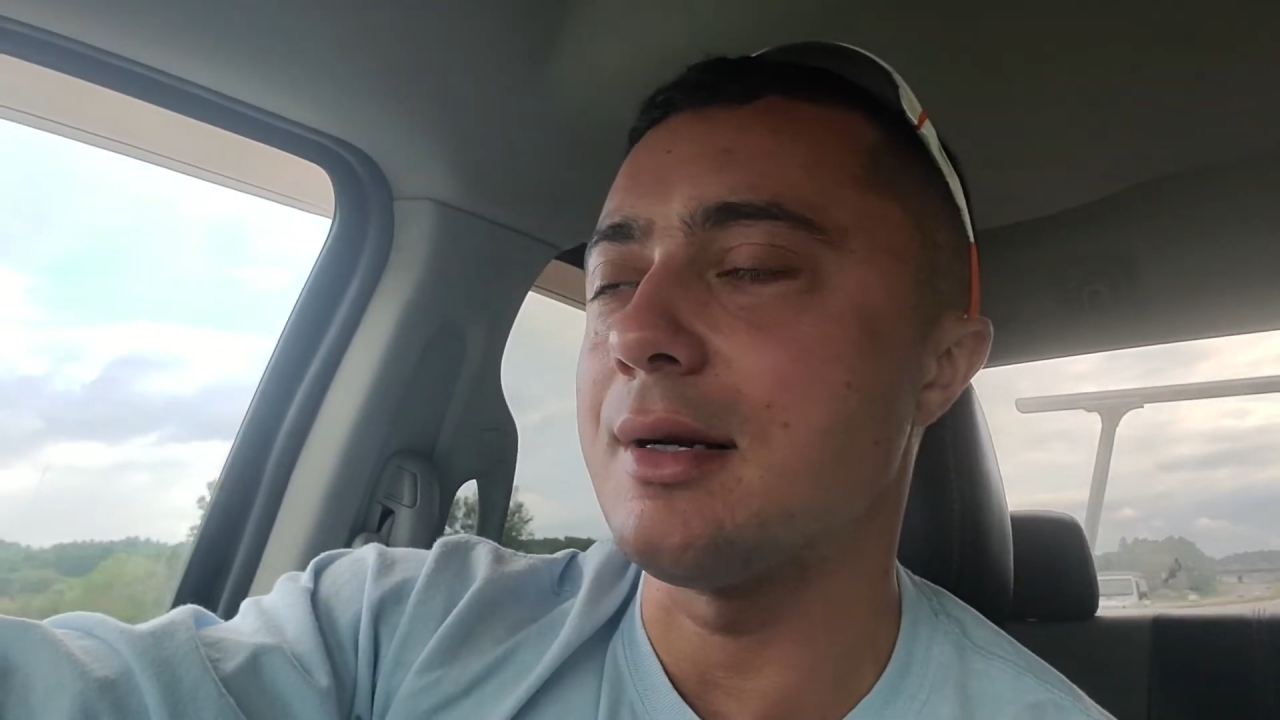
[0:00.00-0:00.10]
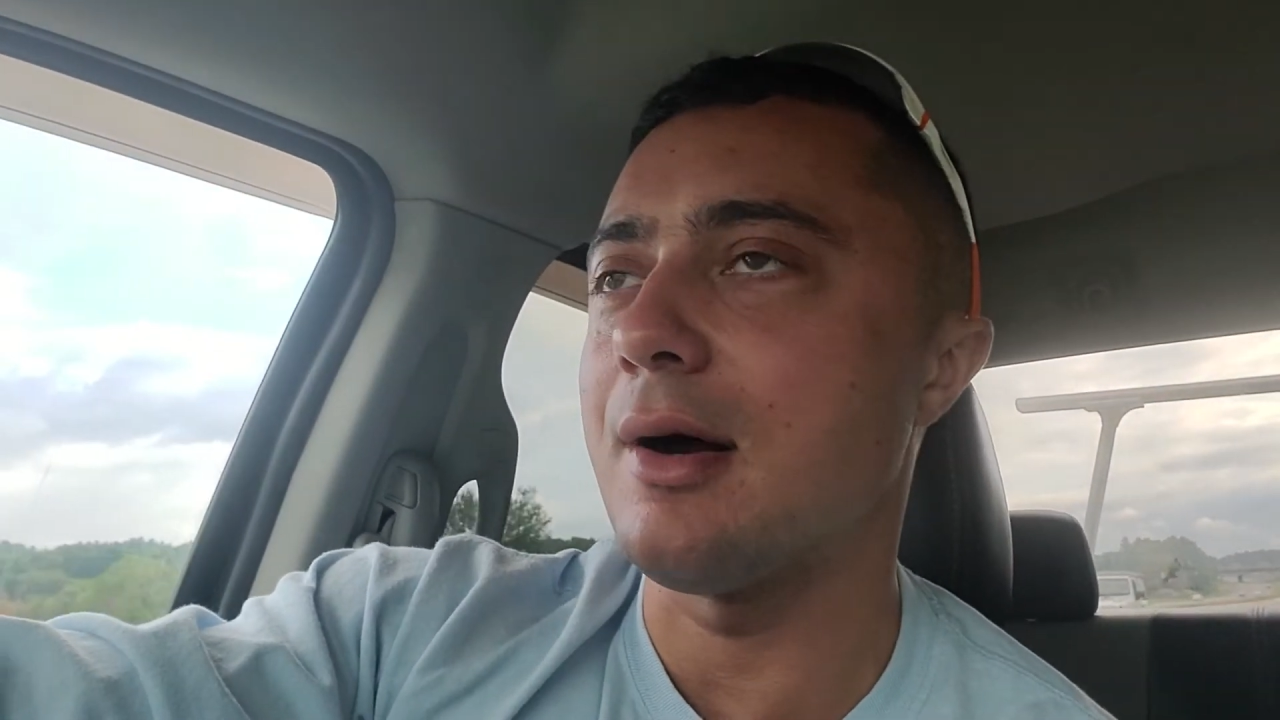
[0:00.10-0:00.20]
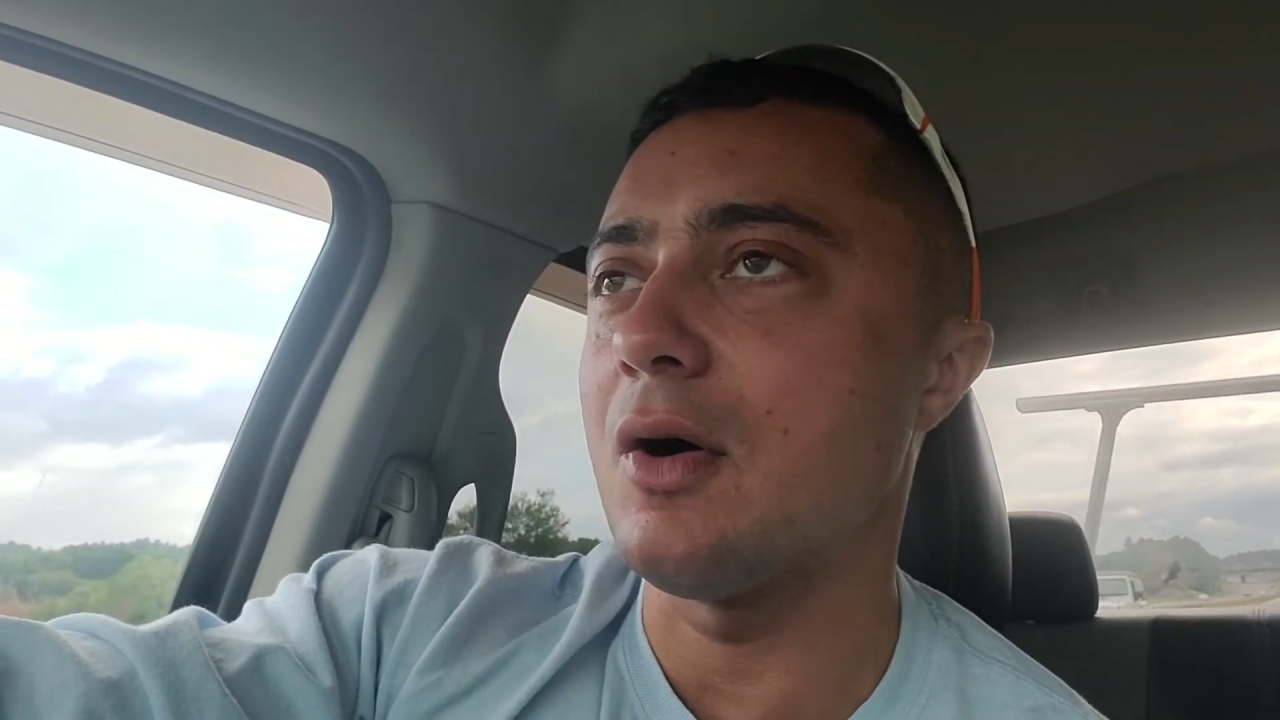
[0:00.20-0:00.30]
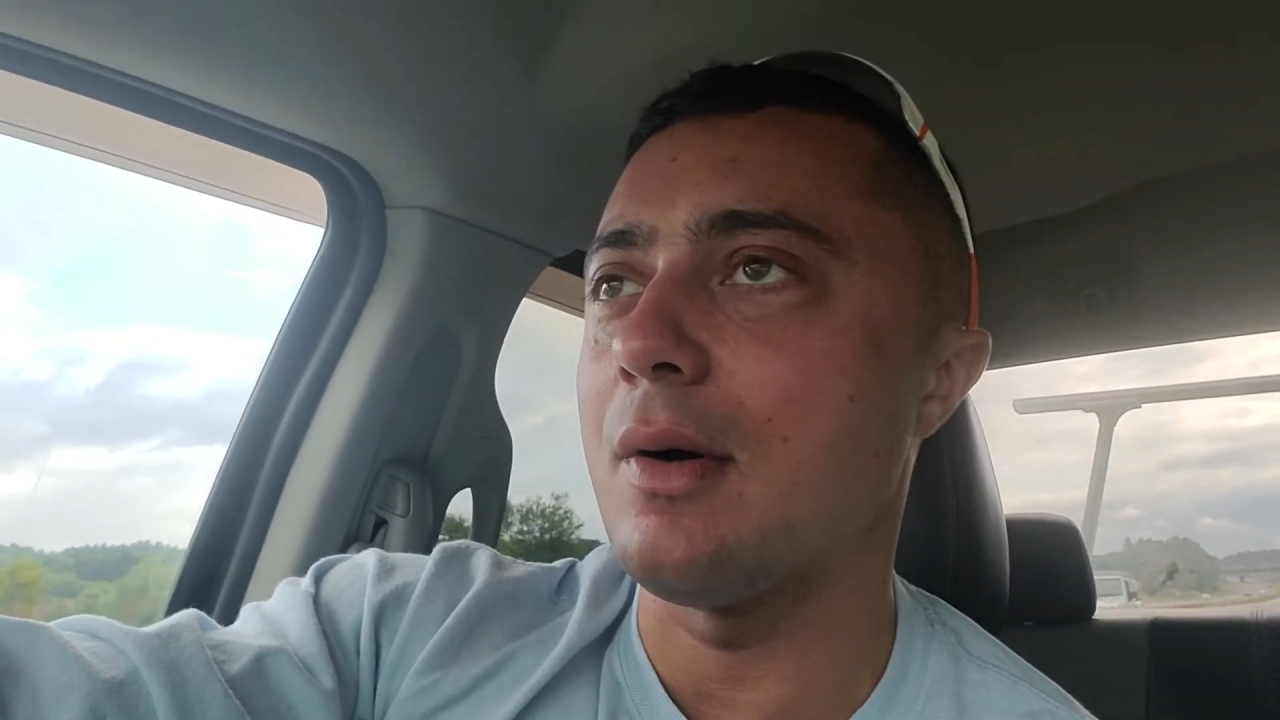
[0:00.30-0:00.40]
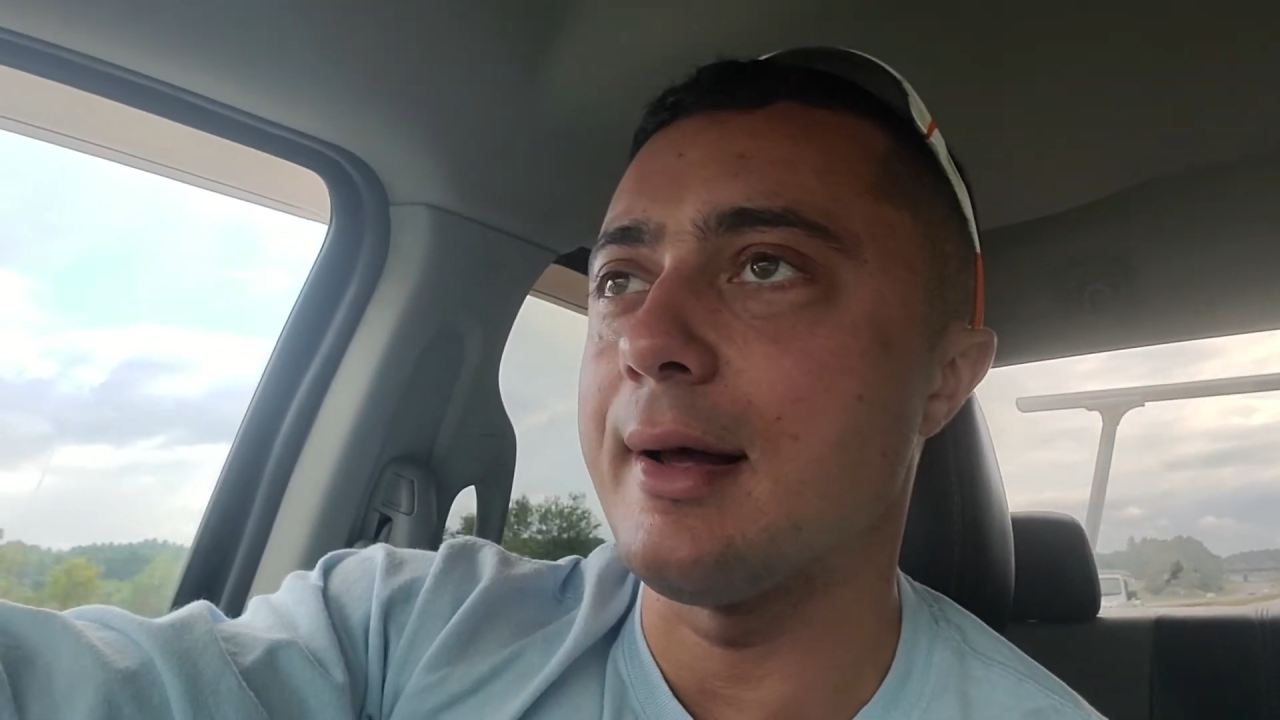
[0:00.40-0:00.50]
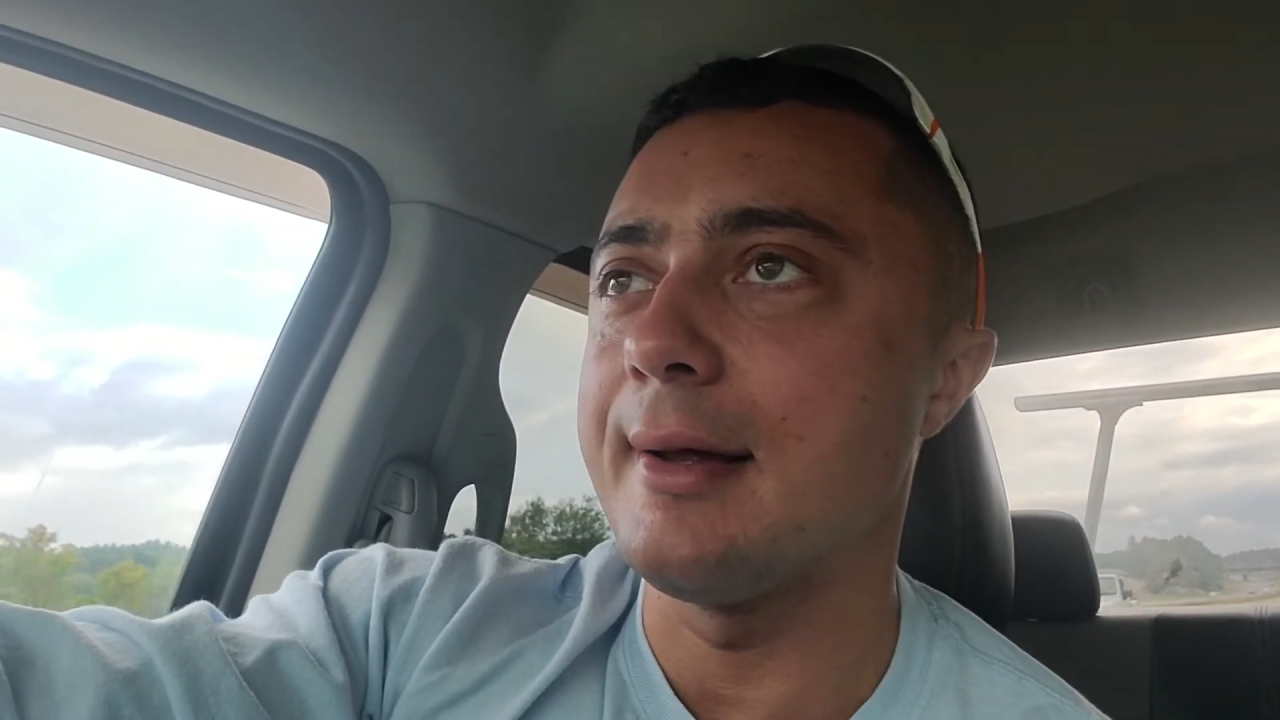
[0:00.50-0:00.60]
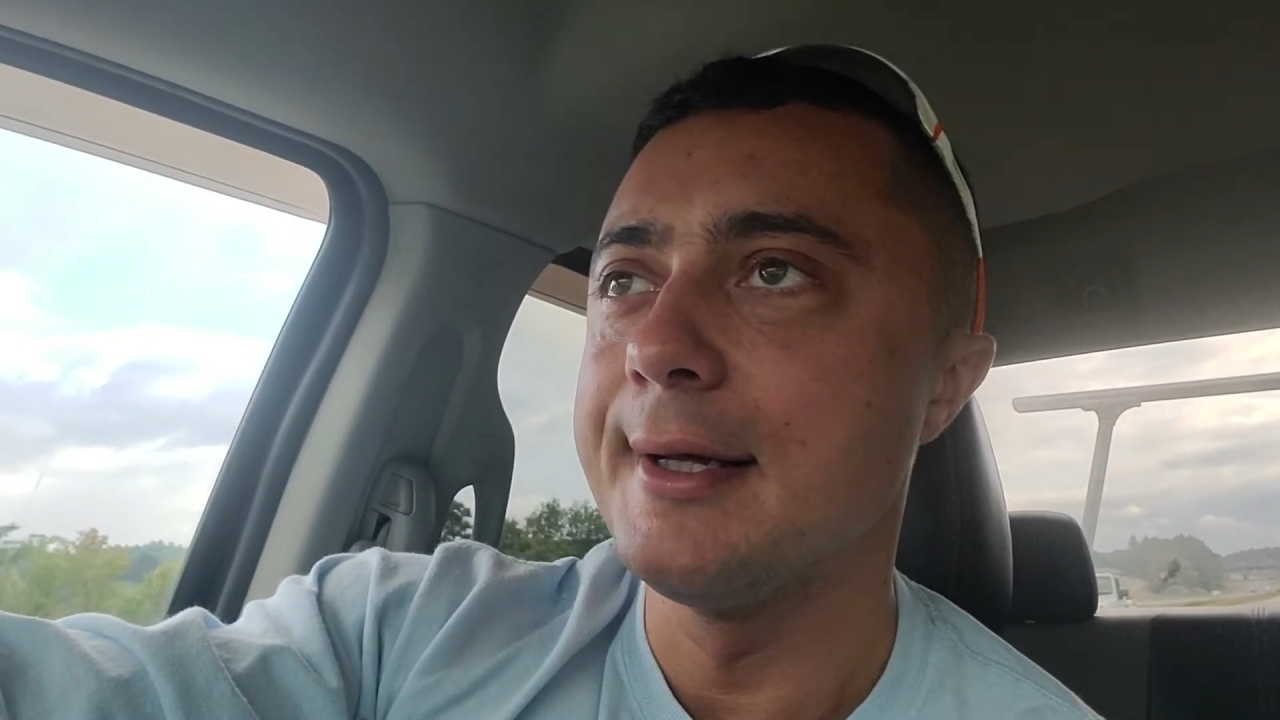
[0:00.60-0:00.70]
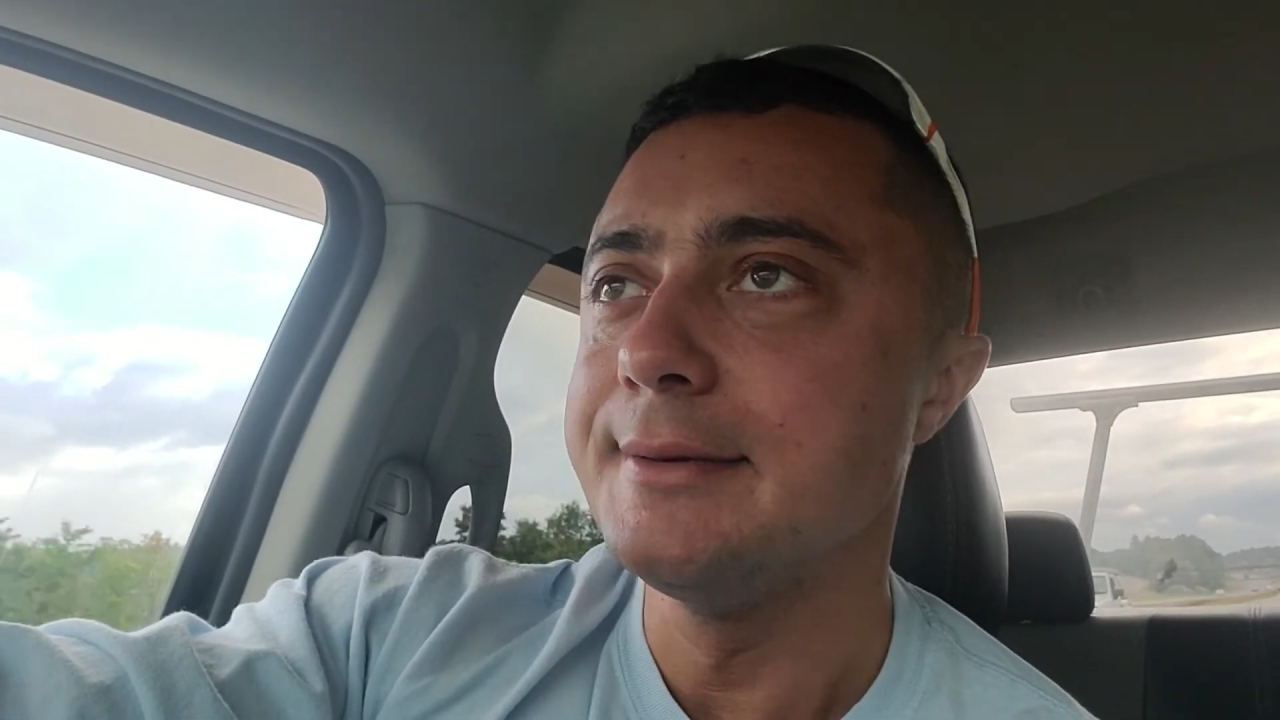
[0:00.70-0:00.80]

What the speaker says: you know, it